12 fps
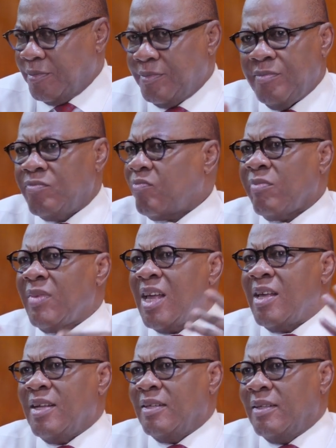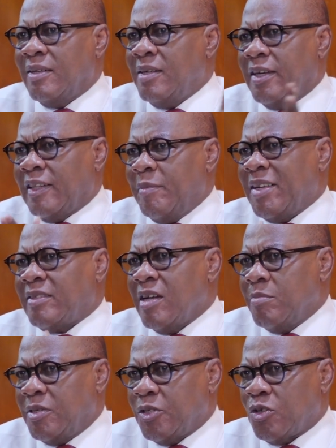Yeah. In economic
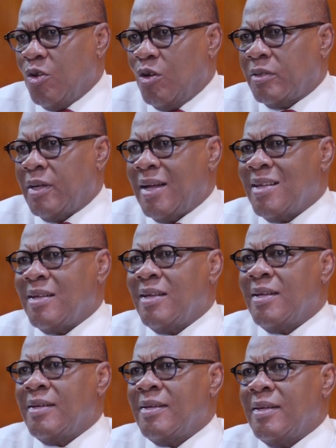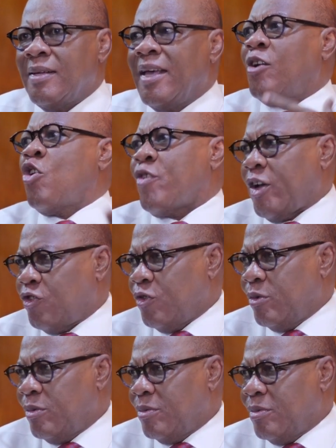terms, it's called a correction.